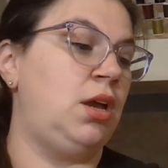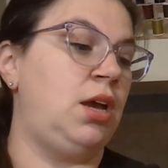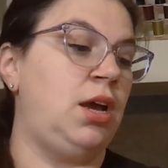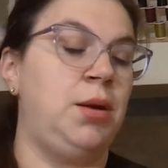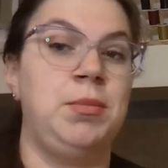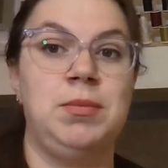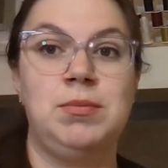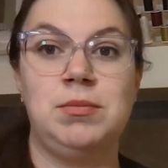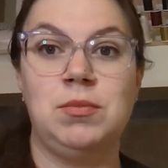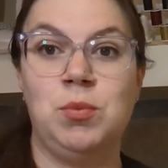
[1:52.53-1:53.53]

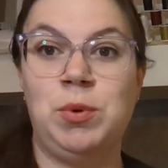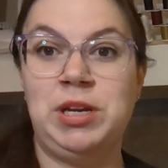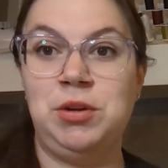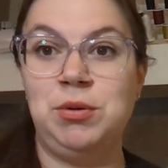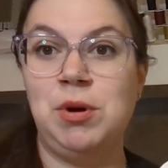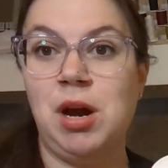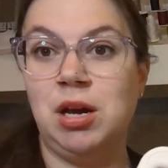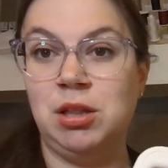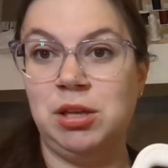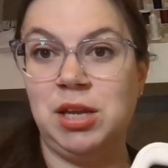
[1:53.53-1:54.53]
When you
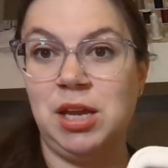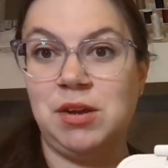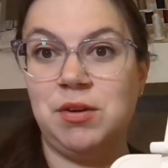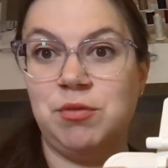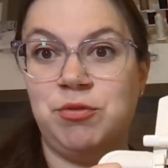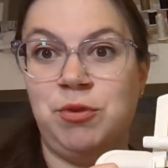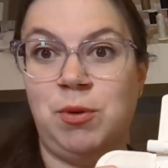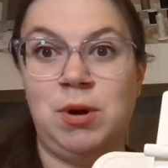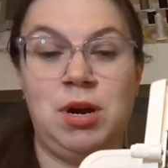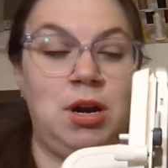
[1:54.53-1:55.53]
are looking
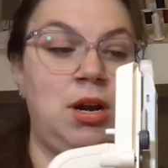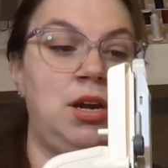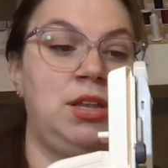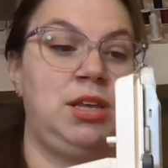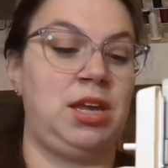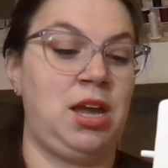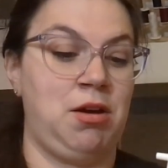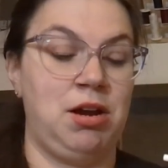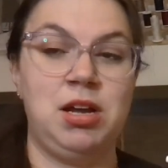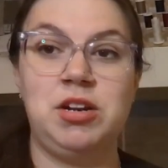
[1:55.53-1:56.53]
for the
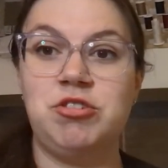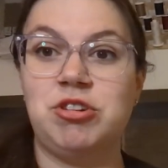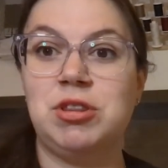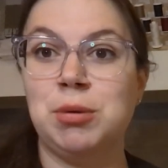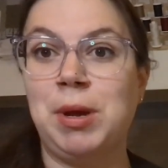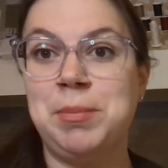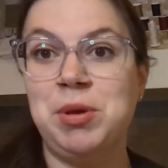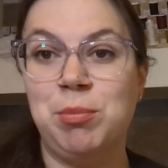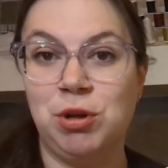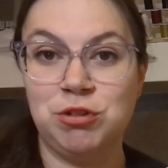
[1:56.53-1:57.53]
carriage, there might
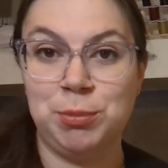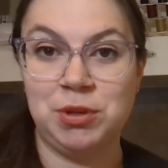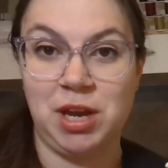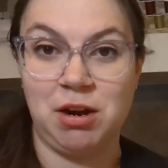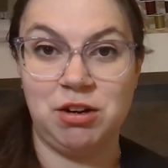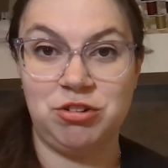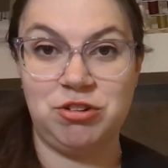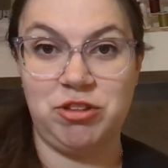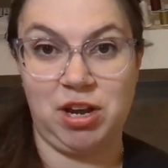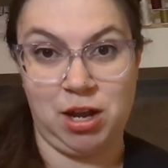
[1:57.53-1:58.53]
be multiple
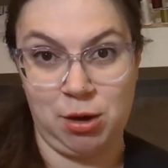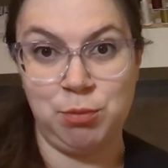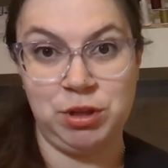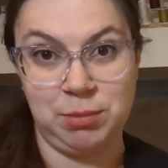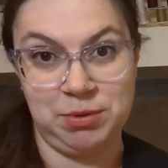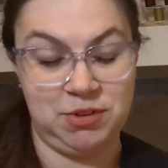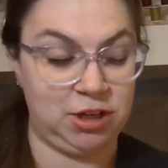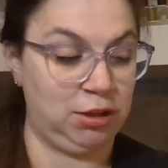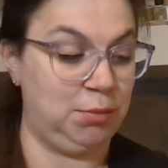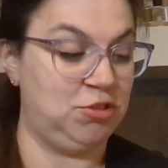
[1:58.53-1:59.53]
carriages that come with a
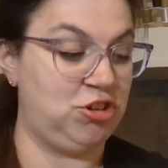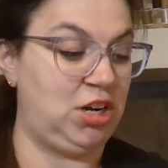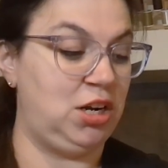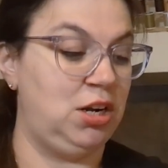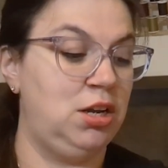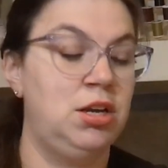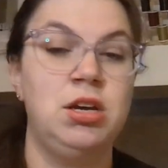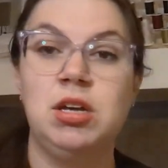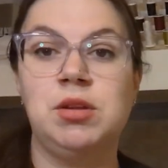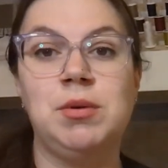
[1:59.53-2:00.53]
particular machine.
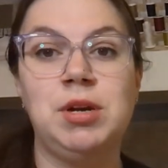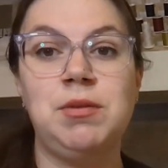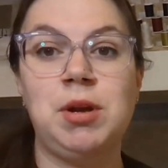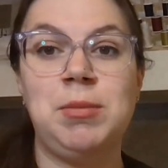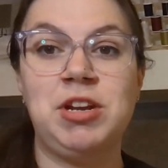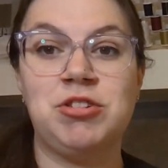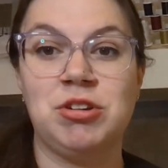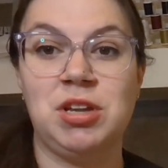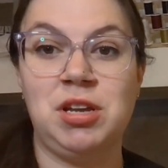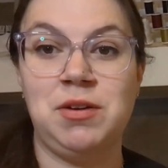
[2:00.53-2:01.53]
The one you want to make
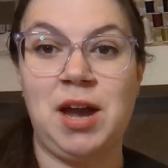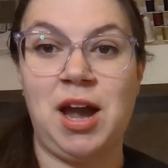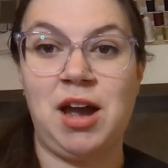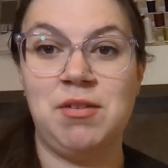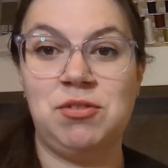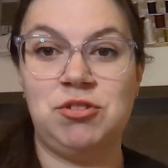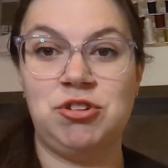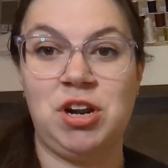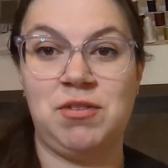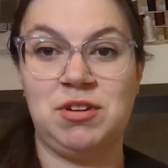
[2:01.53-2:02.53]
sure that you have
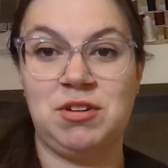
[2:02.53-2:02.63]
should have a